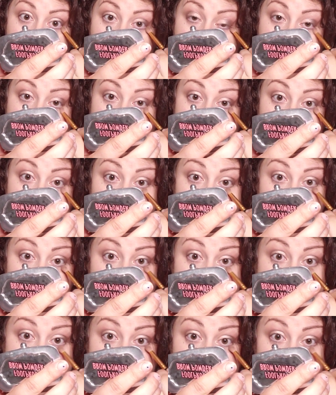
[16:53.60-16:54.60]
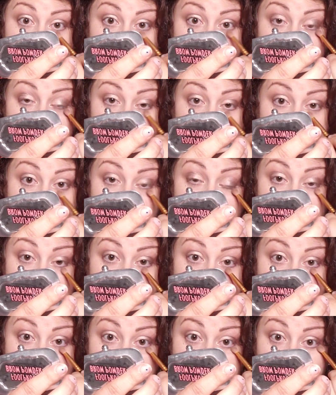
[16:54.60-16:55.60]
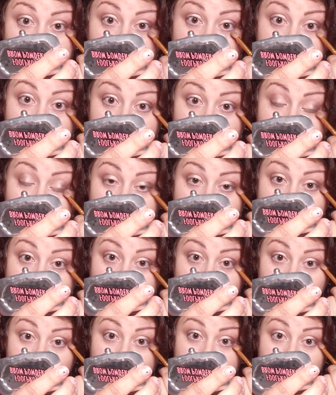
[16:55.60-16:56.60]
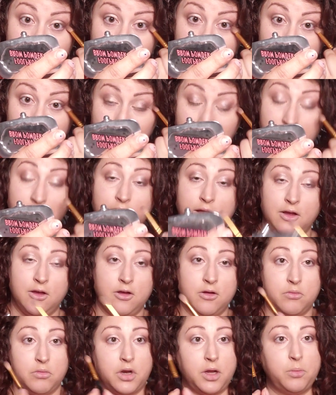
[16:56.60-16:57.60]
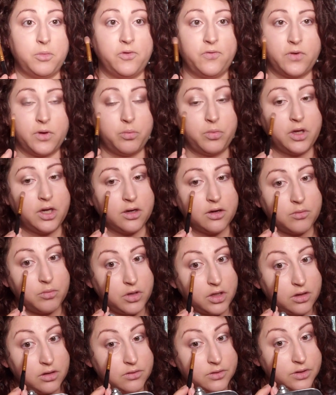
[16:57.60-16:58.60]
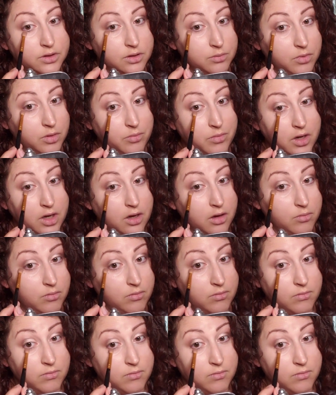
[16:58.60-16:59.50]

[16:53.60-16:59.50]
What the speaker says: I live in Minnesota now. I'm not from Minnesota, but I moved up here to be closer to my mom.